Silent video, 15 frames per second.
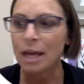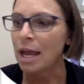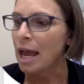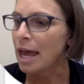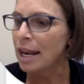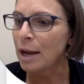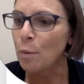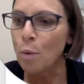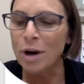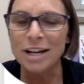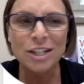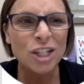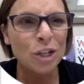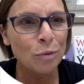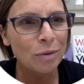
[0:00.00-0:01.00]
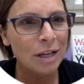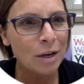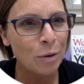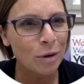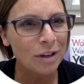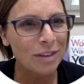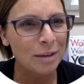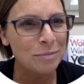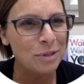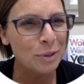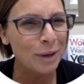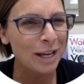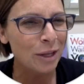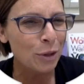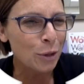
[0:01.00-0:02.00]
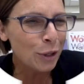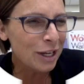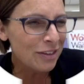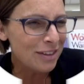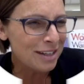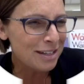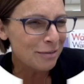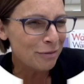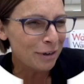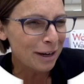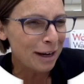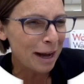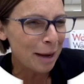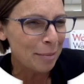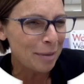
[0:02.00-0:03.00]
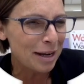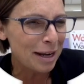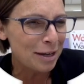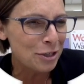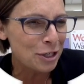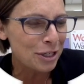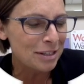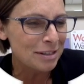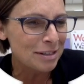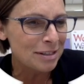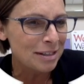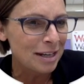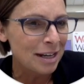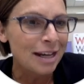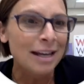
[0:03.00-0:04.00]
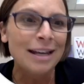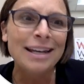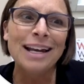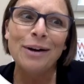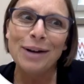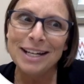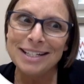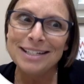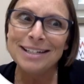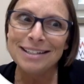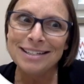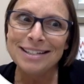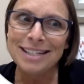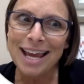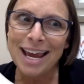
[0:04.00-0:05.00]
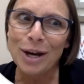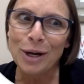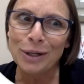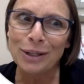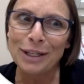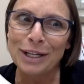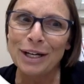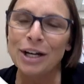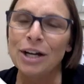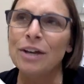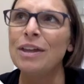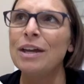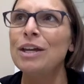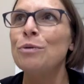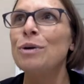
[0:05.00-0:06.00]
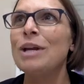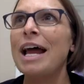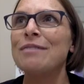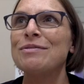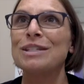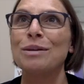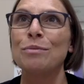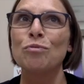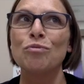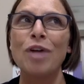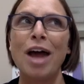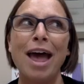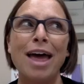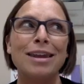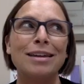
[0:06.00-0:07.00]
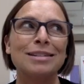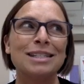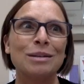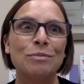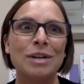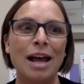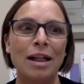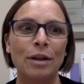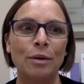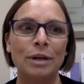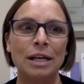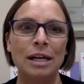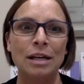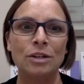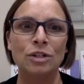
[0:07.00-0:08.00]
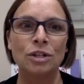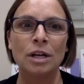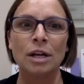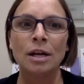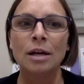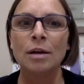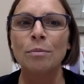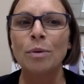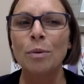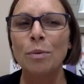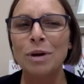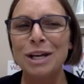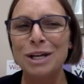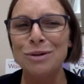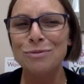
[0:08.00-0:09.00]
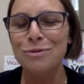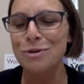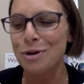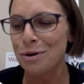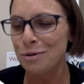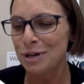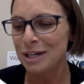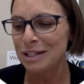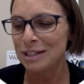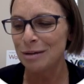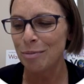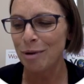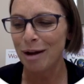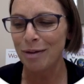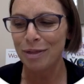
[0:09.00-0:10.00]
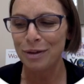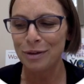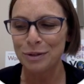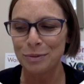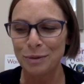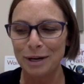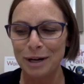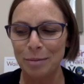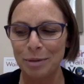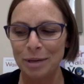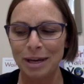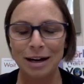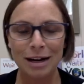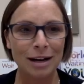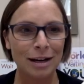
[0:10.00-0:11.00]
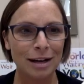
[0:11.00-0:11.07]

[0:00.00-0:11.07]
And I wanted to record them so I could look at the different combinations. Now, I did say earlier that you would have some red and some yellow in each, but what do you notice about this one up here?